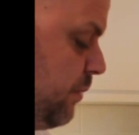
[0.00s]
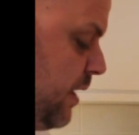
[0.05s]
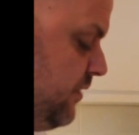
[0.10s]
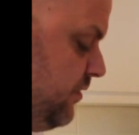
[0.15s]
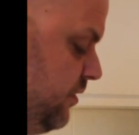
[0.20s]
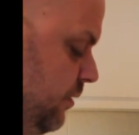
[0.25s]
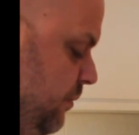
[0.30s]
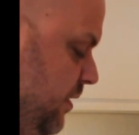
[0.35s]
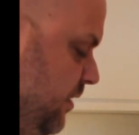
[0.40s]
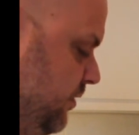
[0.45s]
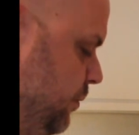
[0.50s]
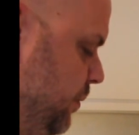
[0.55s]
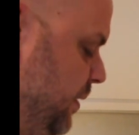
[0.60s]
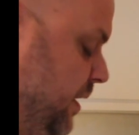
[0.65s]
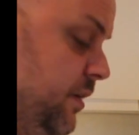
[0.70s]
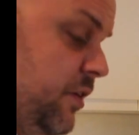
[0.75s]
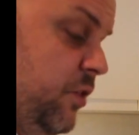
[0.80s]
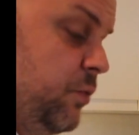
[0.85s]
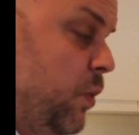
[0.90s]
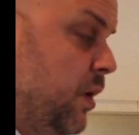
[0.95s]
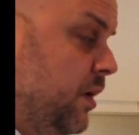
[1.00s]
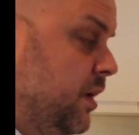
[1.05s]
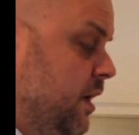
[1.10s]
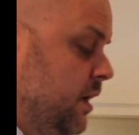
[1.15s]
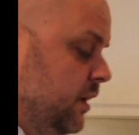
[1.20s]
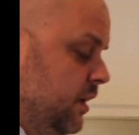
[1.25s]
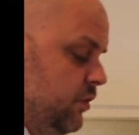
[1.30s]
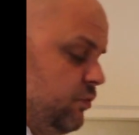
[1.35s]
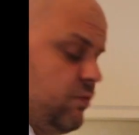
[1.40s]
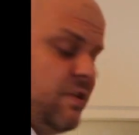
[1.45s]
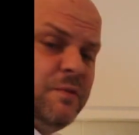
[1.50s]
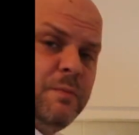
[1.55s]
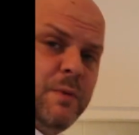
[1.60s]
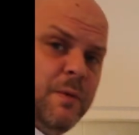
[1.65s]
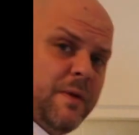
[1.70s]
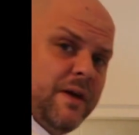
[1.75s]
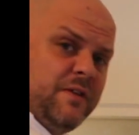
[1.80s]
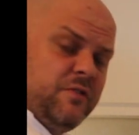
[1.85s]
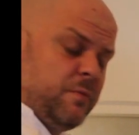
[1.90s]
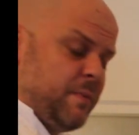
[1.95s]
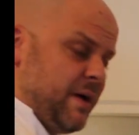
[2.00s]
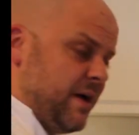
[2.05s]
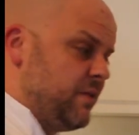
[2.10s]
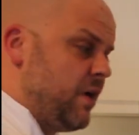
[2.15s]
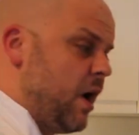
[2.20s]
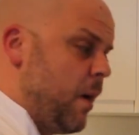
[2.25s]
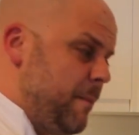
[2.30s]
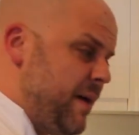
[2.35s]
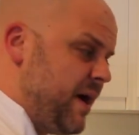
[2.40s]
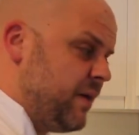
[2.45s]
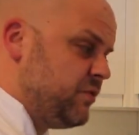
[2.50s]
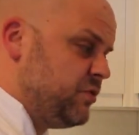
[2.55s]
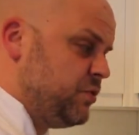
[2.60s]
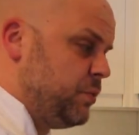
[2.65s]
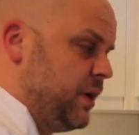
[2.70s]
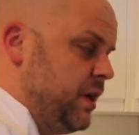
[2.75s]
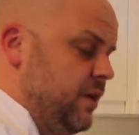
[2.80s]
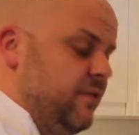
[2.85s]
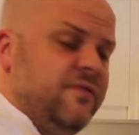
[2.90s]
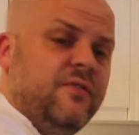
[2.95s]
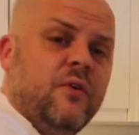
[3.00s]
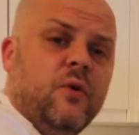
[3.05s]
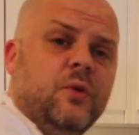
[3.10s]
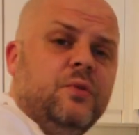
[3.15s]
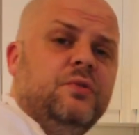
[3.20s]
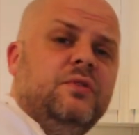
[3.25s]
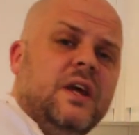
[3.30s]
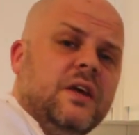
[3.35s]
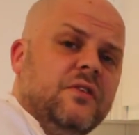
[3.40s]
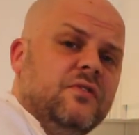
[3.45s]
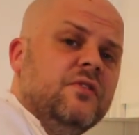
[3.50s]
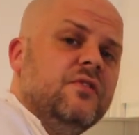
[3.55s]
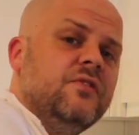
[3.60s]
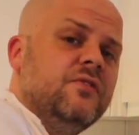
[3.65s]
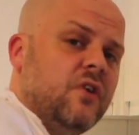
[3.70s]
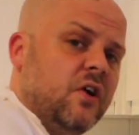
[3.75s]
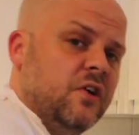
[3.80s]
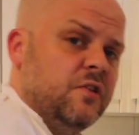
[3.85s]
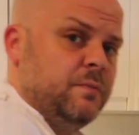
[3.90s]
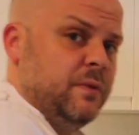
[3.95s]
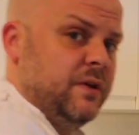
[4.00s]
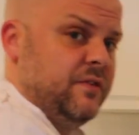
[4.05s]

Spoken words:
basic recipe. This recipe makes about 24 decent sized